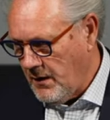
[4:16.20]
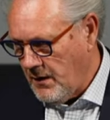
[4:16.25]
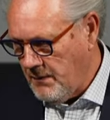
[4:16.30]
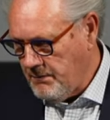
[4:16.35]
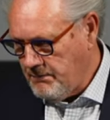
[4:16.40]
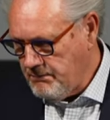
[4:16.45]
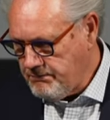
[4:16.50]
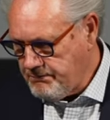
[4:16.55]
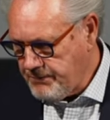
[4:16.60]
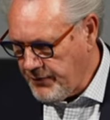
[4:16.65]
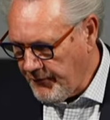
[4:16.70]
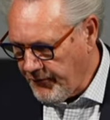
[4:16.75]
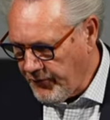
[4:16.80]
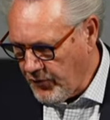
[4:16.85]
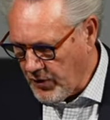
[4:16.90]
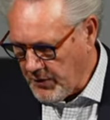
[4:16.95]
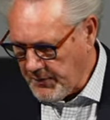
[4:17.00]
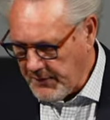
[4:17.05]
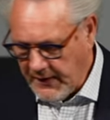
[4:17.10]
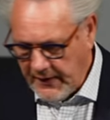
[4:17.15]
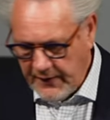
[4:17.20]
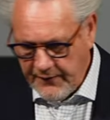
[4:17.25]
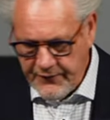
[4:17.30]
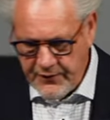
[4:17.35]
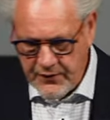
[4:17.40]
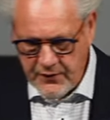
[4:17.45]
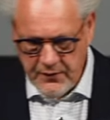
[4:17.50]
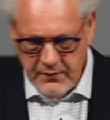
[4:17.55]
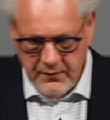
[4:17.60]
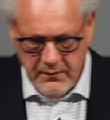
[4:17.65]
perform, and if
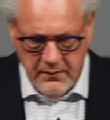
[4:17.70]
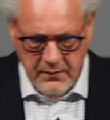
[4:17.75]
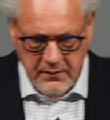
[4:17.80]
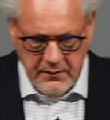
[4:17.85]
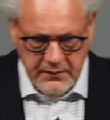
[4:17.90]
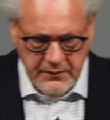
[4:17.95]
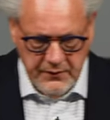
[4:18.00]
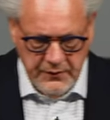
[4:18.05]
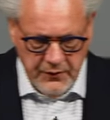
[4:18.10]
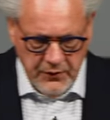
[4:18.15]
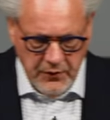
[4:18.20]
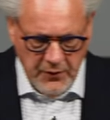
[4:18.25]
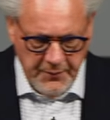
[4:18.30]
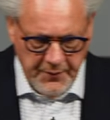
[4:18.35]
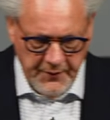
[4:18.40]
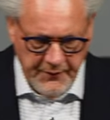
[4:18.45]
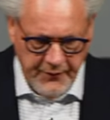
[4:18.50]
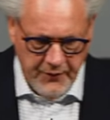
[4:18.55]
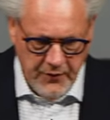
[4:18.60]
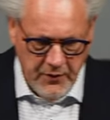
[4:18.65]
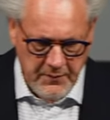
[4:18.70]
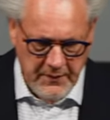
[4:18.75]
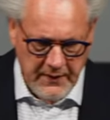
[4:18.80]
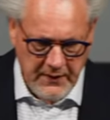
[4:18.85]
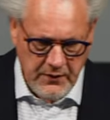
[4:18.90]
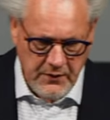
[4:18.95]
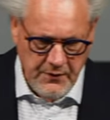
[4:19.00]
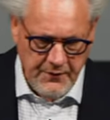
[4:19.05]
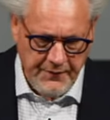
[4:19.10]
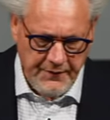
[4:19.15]
you do not perform and
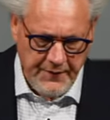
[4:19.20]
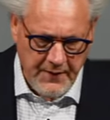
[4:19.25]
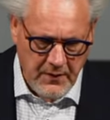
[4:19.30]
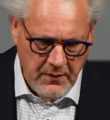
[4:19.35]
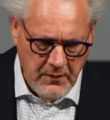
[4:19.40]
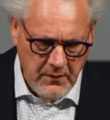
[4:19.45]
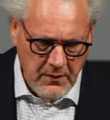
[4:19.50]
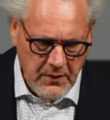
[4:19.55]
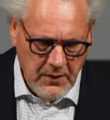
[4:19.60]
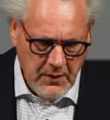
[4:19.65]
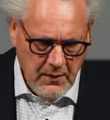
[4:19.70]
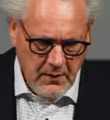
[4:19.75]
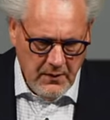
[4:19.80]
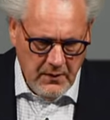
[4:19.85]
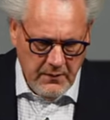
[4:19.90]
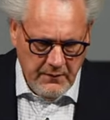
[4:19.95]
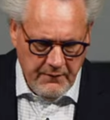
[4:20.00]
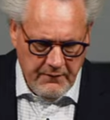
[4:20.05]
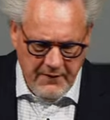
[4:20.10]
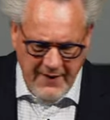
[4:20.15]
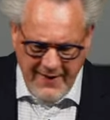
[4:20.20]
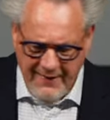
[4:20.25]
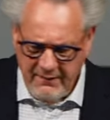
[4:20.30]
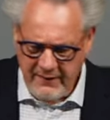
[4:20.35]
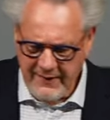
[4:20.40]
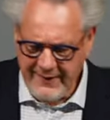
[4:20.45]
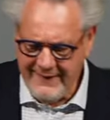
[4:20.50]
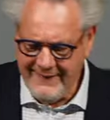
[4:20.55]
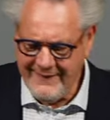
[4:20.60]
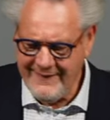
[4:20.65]
you fall, where
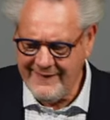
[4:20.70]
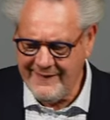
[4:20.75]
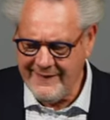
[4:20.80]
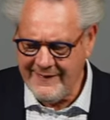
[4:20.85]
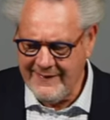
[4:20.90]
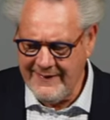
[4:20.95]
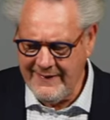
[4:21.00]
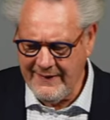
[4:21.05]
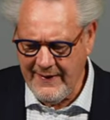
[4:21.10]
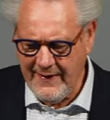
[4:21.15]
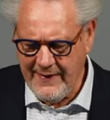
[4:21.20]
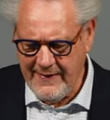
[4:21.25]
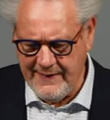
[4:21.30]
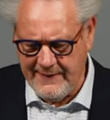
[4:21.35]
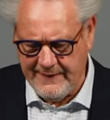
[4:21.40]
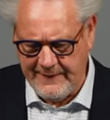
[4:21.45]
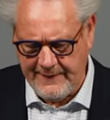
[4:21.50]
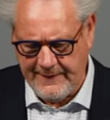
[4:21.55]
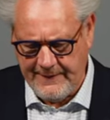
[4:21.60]
is grace?